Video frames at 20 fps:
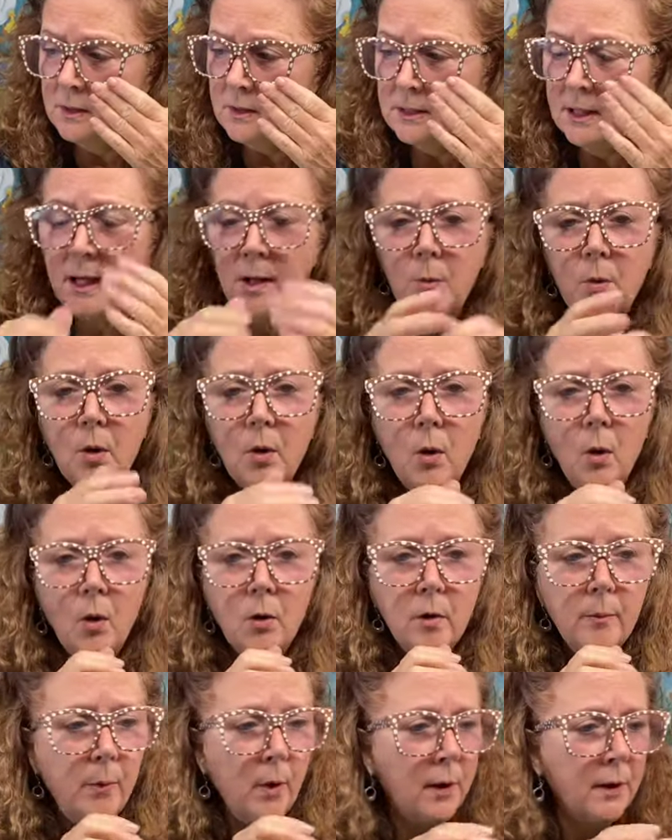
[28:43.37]
on the table
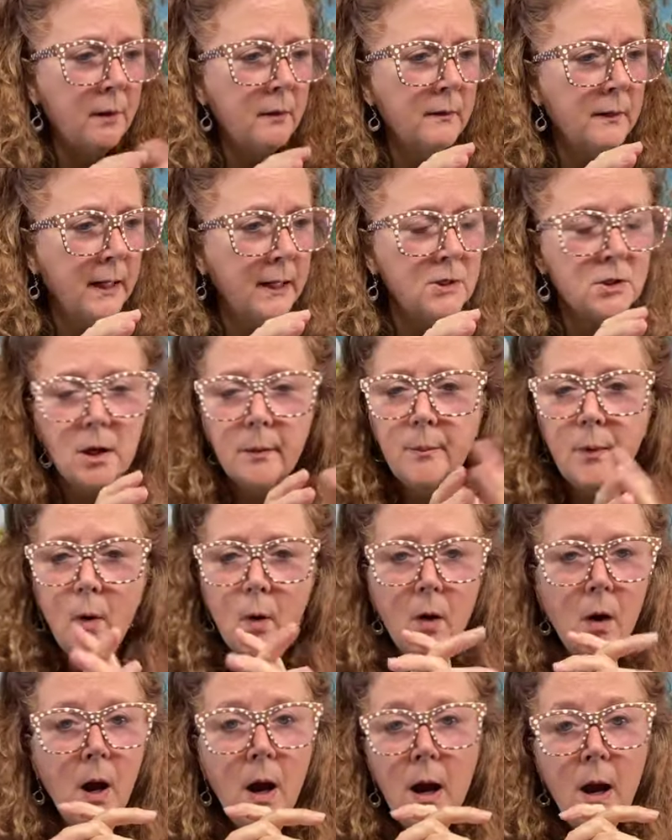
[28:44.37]
or a bottle of ketchup
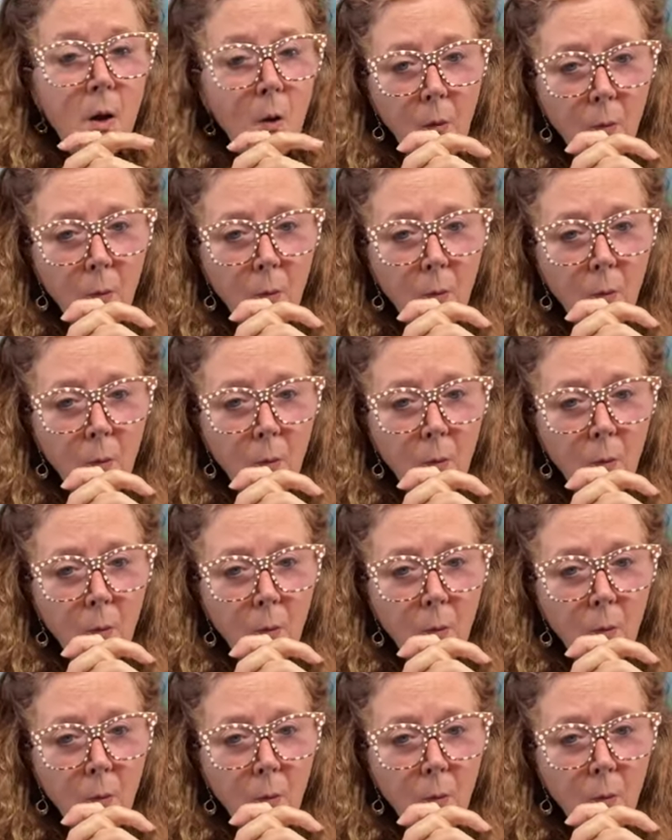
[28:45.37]
or